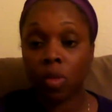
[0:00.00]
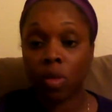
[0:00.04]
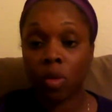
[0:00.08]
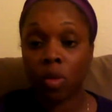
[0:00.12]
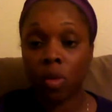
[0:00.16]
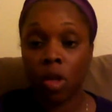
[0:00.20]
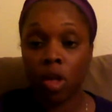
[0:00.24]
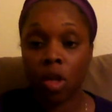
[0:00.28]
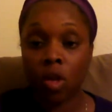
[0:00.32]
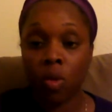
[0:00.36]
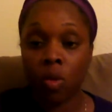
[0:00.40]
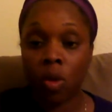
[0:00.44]

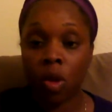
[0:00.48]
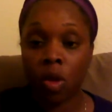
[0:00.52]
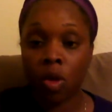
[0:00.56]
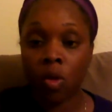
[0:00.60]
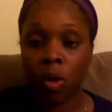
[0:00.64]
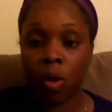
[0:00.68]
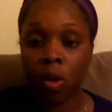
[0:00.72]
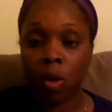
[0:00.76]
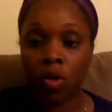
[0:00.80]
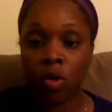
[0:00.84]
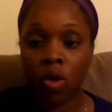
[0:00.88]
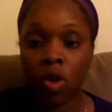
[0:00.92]
When
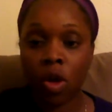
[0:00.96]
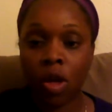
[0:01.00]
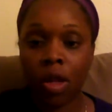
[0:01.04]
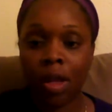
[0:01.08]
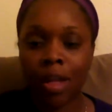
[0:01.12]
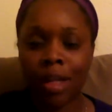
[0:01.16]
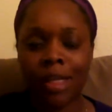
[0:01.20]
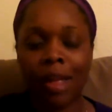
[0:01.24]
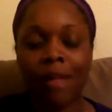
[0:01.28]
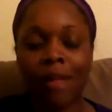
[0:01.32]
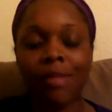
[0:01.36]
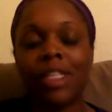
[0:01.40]
you
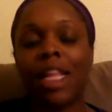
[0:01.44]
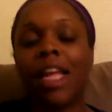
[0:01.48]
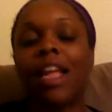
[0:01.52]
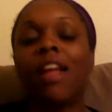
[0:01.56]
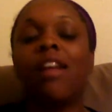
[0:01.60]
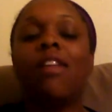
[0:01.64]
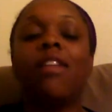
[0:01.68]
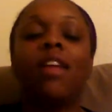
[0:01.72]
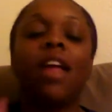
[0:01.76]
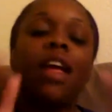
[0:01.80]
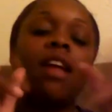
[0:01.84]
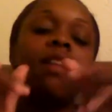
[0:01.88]
look at, because I was
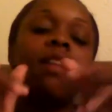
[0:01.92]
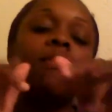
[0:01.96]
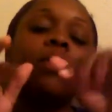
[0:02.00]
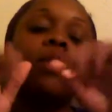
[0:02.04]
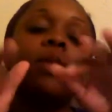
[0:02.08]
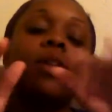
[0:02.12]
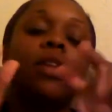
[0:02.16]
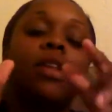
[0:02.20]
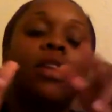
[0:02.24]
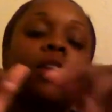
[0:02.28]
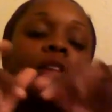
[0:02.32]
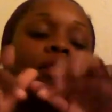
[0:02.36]
like, okay,
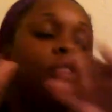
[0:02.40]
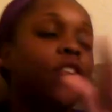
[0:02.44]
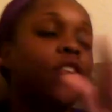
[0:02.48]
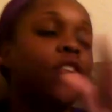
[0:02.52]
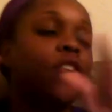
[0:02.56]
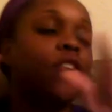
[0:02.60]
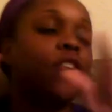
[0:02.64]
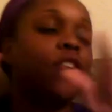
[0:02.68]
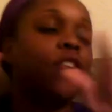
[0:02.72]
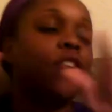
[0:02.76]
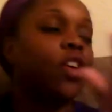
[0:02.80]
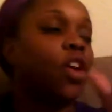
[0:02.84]
I'm gonna
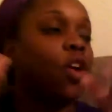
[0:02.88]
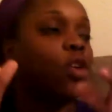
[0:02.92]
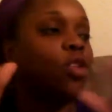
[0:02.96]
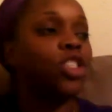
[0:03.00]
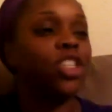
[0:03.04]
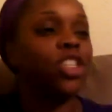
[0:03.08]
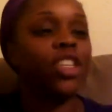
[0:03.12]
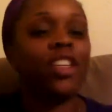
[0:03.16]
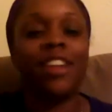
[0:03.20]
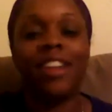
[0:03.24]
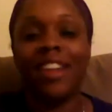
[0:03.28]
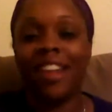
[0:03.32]
look for
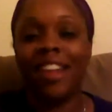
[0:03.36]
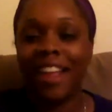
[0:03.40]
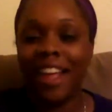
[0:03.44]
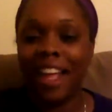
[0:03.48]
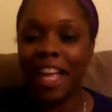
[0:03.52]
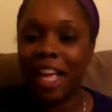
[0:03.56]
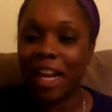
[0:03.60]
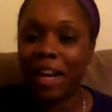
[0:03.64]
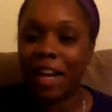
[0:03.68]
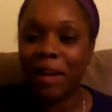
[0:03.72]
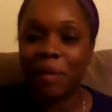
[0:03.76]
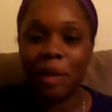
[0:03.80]
culture,
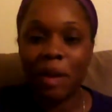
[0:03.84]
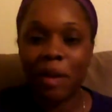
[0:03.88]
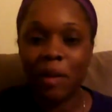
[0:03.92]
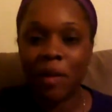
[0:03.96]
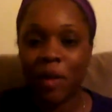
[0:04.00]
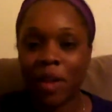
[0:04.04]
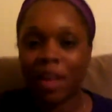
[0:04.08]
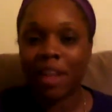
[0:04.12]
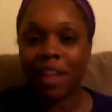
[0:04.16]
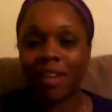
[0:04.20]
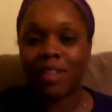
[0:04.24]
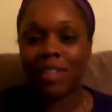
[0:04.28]
and I'm like,
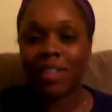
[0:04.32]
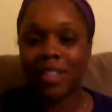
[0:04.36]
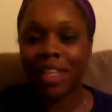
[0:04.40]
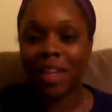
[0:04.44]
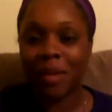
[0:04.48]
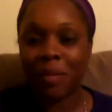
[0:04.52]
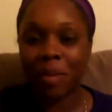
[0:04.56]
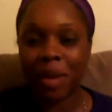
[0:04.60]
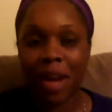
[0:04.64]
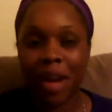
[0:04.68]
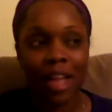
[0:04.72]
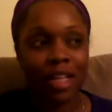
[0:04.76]
okay, I don't
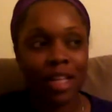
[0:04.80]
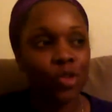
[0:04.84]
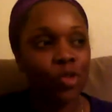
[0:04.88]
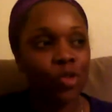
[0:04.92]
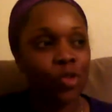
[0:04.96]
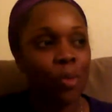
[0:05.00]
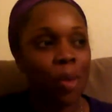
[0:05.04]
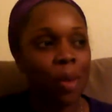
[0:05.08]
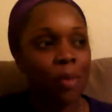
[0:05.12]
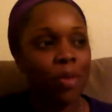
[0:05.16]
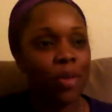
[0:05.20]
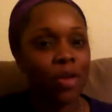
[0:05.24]
see it, but I
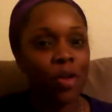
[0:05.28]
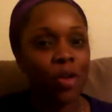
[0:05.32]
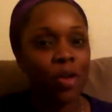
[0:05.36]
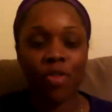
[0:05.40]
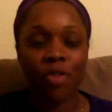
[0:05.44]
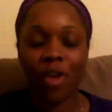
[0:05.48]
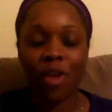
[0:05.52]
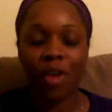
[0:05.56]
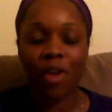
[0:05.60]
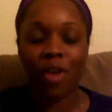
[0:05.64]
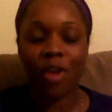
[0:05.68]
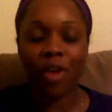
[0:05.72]
do remember,
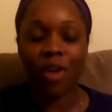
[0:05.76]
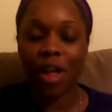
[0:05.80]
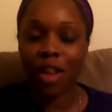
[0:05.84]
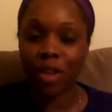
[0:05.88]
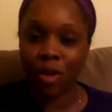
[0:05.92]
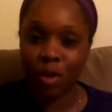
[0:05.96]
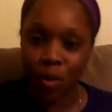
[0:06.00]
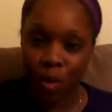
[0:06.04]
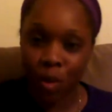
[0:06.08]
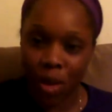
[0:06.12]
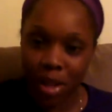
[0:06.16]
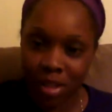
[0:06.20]
don't
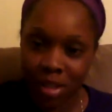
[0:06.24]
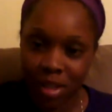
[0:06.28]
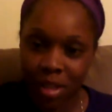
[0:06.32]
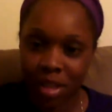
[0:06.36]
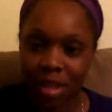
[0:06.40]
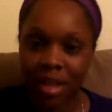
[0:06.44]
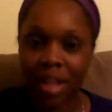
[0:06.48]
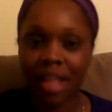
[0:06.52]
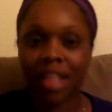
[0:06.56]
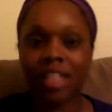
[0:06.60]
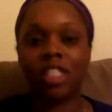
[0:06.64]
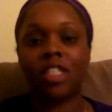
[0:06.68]
follow the ways of the
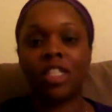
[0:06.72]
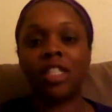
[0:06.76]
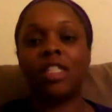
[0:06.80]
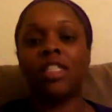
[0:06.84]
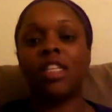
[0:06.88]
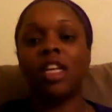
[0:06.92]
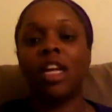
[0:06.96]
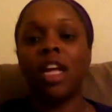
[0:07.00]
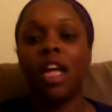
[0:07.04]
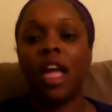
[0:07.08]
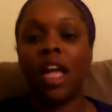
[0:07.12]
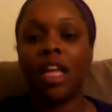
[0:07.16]

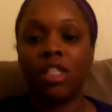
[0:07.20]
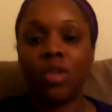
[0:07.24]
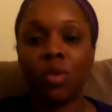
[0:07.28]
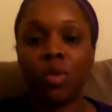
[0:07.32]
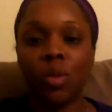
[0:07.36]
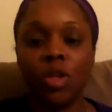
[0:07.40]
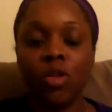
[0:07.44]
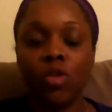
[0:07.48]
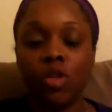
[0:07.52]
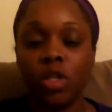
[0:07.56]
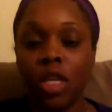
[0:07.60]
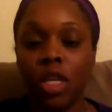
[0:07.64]
nations. And
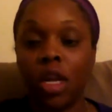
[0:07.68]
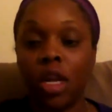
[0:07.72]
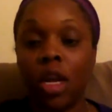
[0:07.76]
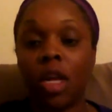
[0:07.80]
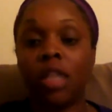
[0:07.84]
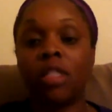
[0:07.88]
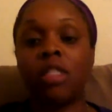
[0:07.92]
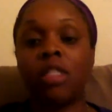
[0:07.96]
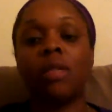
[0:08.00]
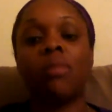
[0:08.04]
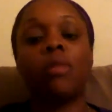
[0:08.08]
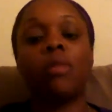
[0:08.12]
so when you see
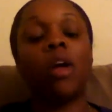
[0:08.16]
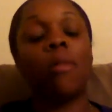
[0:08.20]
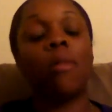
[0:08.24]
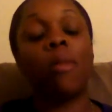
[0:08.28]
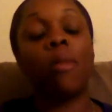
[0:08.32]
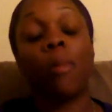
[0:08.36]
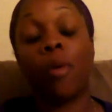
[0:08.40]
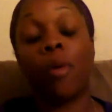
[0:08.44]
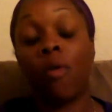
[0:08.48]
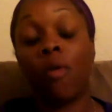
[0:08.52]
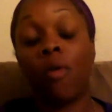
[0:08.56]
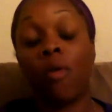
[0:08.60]
custom
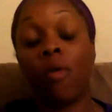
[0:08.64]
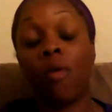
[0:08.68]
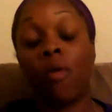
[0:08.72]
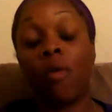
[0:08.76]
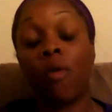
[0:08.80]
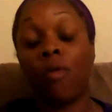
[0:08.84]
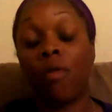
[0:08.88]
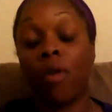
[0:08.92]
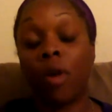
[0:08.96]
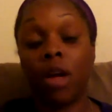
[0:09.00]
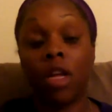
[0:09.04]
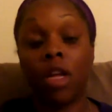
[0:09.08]
come up
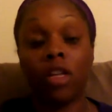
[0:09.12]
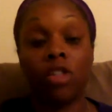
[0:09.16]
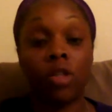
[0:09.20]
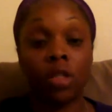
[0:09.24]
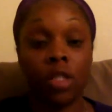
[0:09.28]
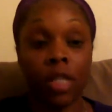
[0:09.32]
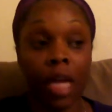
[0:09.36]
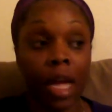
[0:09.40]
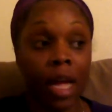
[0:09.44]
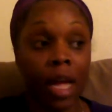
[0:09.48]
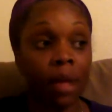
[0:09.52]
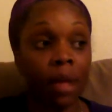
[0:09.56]
over 100
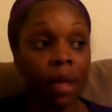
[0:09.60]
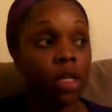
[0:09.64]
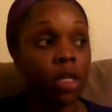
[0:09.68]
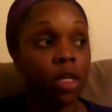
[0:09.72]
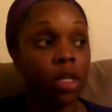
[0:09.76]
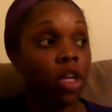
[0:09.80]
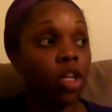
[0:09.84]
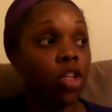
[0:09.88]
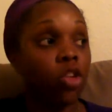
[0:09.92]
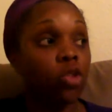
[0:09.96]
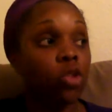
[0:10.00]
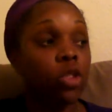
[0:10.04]
times,
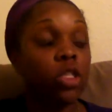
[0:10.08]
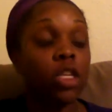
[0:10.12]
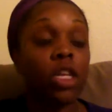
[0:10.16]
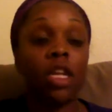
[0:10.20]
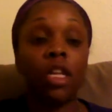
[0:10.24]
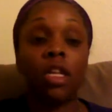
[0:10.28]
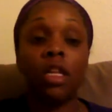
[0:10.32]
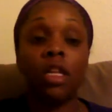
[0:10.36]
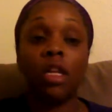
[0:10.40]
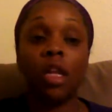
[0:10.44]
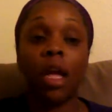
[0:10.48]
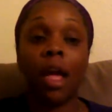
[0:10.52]
you
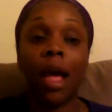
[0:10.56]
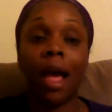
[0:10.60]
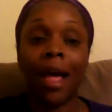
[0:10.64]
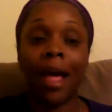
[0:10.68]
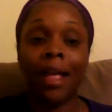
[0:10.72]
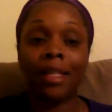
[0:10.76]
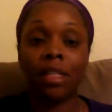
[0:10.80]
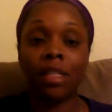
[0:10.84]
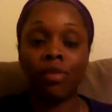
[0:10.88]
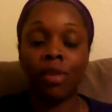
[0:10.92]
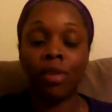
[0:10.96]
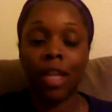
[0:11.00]
see it
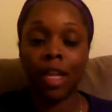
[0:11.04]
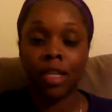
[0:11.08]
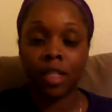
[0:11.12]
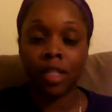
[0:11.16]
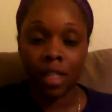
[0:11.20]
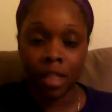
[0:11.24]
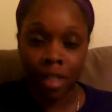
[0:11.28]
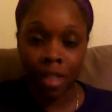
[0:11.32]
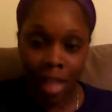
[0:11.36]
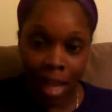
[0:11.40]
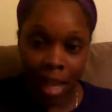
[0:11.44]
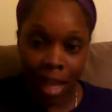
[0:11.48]
as it
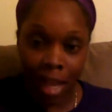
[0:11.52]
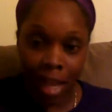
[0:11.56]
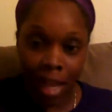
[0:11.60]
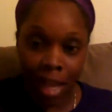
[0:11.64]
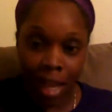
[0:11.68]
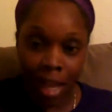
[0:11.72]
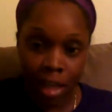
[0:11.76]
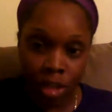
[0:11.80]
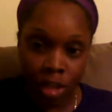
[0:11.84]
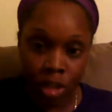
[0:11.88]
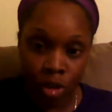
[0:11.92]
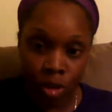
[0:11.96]
relates to
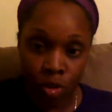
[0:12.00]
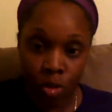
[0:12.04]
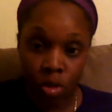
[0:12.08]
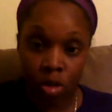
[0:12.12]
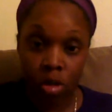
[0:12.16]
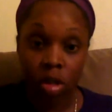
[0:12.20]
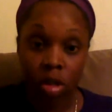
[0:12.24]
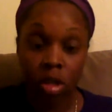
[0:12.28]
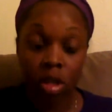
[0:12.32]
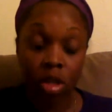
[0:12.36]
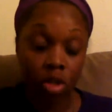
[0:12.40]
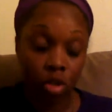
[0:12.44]

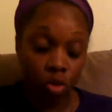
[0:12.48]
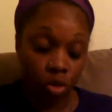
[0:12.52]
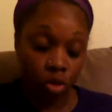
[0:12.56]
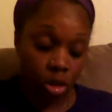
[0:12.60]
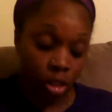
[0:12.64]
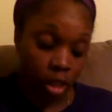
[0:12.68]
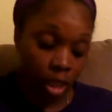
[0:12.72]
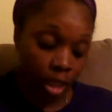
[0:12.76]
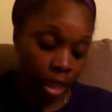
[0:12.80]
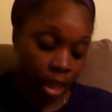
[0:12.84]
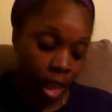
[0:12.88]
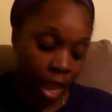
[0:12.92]
statutes, you
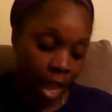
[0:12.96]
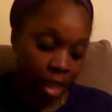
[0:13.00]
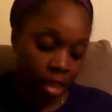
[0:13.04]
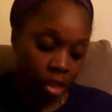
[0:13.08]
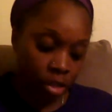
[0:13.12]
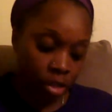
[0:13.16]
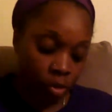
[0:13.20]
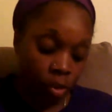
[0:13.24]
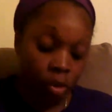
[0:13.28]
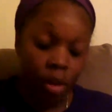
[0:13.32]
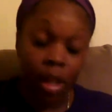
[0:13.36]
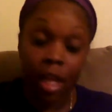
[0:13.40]
see it
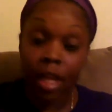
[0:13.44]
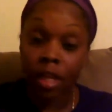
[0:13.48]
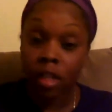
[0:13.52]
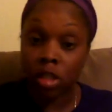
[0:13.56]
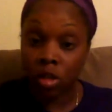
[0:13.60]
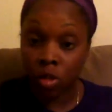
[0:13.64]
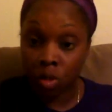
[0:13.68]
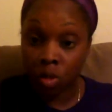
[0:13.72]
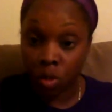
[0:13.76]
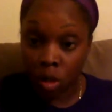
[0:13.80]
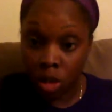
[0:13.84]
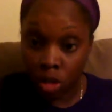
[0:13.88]
as it
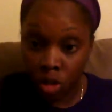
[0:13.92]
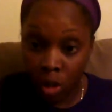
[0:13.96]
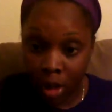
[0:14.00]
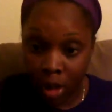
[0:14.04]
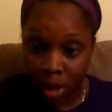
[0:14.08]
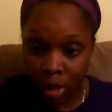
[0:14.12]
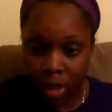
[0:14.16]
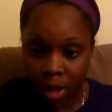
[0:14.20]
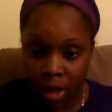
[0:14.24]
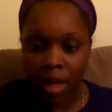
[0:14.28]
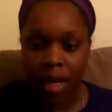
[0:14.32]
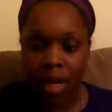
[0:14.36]
relates to, it's
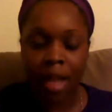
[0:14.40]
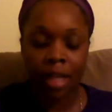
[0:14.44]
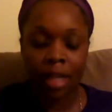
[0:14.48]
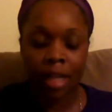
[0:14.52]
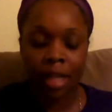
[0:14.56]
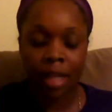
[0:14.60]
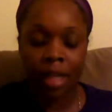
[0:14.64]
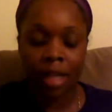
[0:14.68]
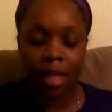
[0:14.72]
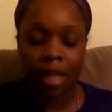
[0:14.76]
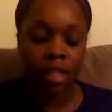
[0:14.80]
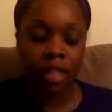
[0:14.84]

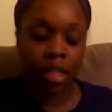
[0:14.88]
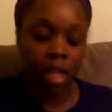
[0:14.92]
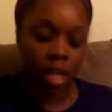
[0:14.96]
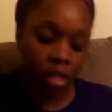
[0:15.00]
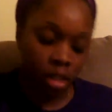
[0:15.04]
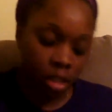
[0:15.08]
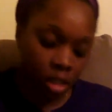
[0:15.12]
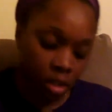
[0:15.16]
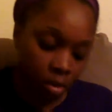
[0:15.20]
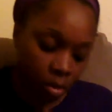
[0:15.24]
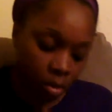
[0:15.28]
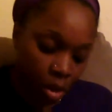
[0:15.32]
translated as
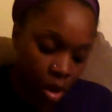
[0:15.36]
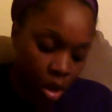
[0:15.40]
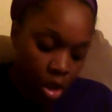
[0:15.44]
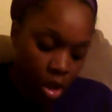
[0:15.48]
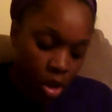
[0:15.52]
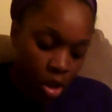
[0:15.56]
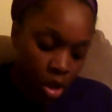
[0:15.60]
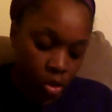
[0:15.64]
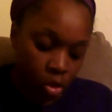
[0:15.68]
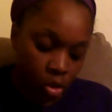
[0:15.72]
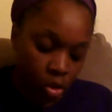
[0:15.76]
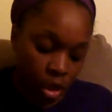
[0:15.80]
custom,
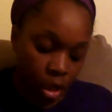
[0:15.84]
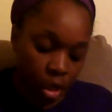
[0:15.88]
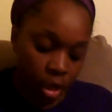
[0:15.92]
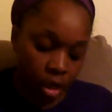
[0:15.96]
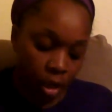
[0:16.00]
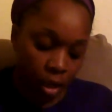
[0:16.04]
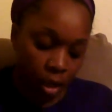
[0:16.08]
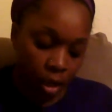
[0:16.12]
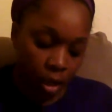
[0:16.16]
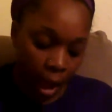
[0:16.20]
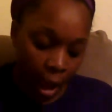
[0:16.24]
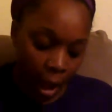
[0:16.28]
you see
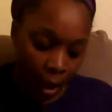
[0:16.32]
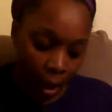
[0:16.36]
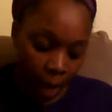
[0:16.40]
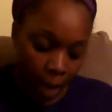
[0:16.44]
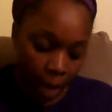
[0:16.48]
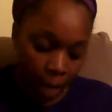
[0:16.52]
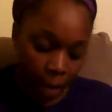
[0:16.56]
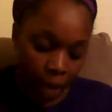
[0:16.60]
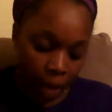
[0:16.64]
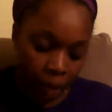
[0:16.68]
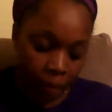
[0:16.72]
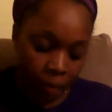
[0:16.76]
it
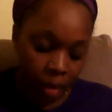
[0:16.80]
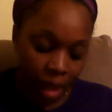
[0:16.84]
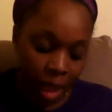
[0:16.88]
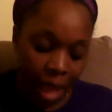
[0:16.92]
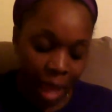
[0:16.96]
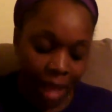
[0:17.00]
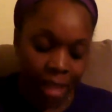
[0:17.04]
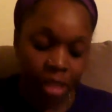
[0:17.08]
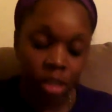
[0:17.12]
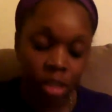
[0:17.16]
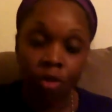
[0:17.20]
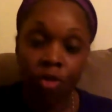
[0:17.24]

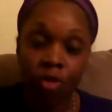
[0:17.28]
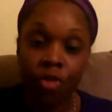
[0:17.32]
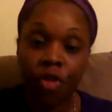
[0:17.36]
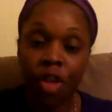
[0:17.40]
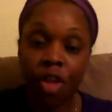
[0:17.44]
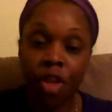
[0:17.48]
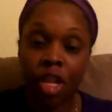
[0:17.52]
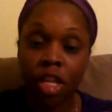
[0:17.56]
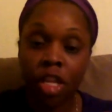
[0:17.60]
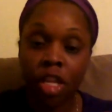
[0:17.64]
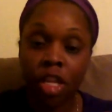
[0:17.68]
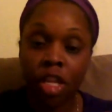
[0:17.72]
as a
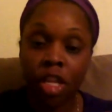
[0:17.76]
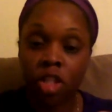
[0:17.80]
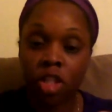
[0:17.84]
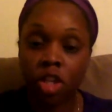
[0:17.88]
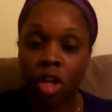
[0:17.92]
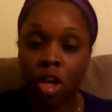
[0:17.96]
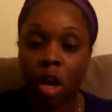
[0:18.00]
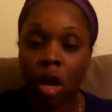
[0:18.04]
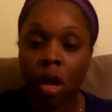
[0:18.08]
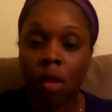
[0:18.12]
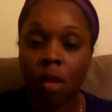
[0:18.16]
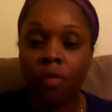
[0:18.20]

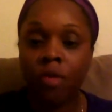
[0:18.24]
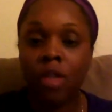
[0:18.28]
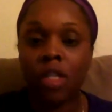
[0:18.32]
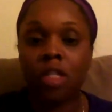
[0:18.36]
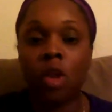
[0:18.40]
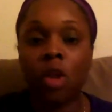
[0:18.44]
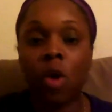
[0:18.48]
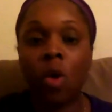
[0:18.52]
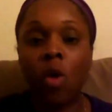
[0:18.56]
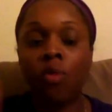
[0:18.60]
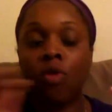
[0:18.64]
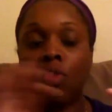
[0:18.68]
feature of
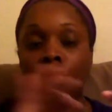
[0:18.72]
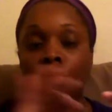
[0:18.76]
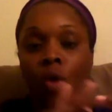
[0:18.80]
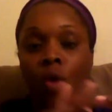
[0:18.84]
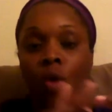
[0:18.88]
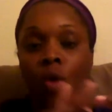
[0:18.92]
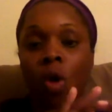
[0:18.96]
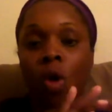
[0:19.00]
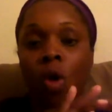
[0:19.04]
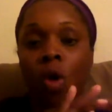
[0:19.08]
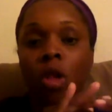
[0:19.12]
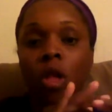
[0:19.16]
this
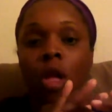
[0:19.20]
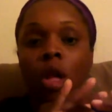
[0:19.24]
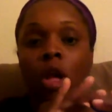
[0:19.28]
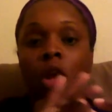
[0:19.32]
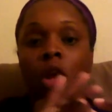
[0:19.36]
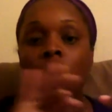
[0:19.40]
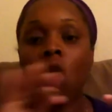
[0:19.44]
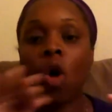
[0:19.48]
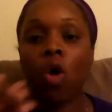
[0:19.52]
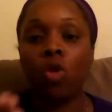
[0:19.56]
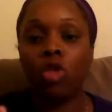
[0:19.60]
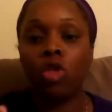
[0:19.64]
overall
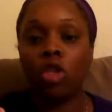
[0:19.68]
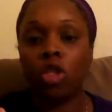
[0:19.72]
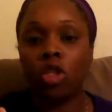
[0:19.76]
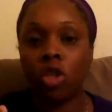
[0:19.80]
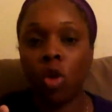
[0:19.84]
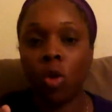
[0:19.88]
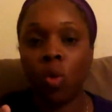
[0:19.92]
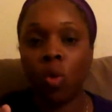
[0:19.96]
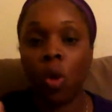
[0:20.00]
culture.